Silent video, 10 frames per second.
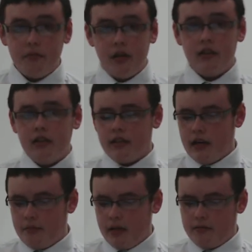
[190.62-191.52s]
Bernie,
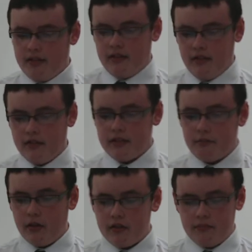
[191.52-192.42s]
the epilepsy nurse,
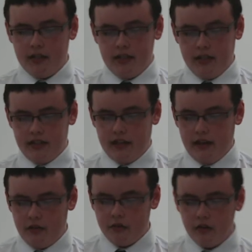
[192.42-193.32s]
spoke to me in
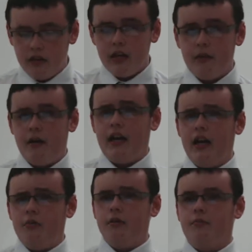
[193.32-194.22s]
detail about
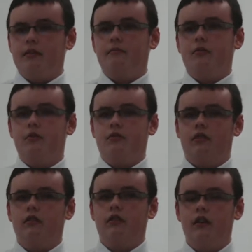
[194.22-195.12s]
how it was
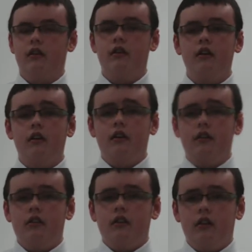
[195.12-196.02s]
important that
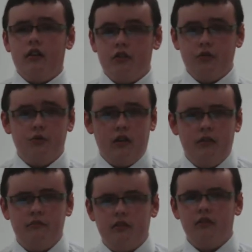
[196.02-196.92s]
at all
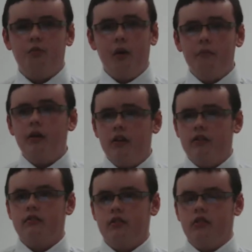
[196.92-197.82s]
times that one
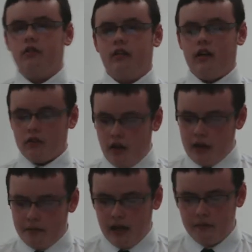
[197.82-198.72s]
person knew that I'd
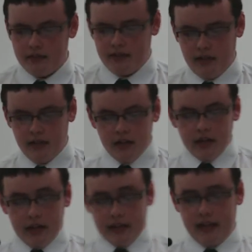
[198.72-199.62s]
got epilepsy
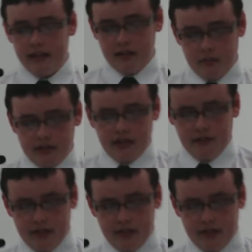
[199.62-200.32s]
in case I was to have a